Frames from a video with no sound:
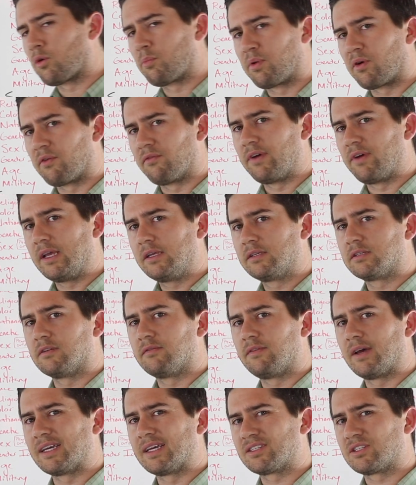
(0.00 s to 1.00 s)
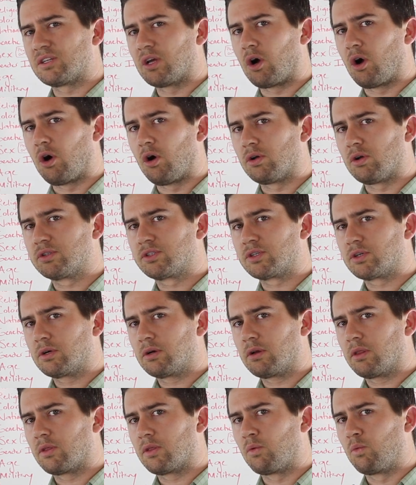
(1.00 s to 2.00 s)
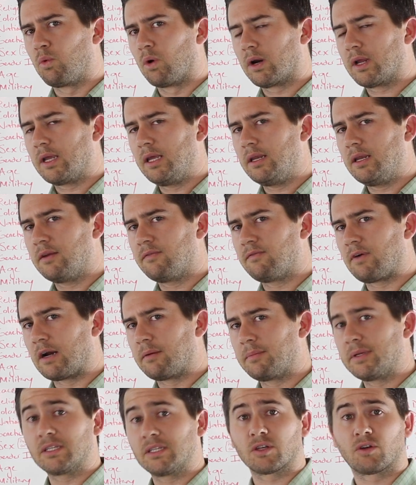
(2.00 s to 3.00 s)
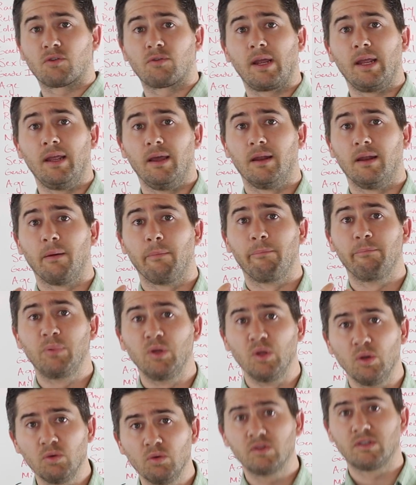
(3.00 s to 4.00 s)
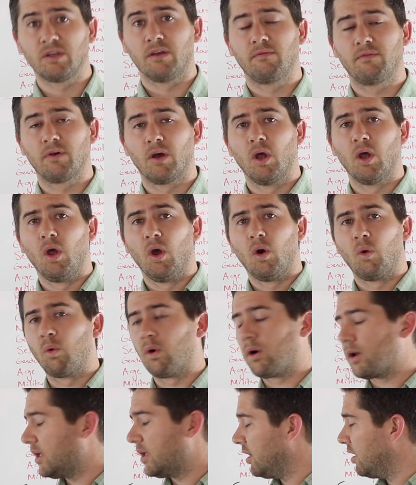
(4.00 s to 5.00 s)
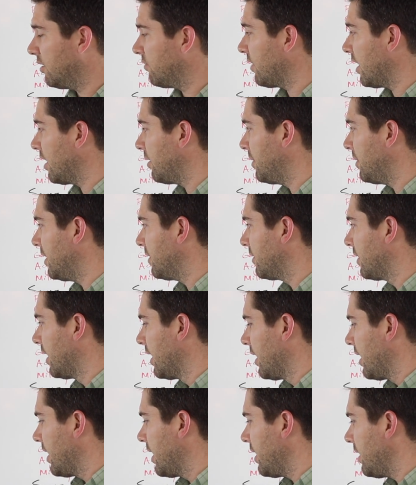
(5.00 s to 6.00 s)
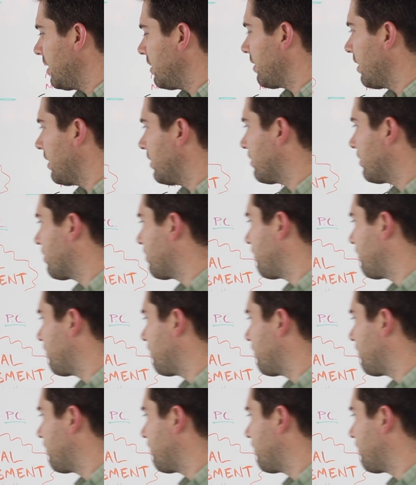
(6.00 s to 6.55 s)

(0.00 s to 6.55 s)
pervasive as to alter the working environment, to create an abusive working environment. And, and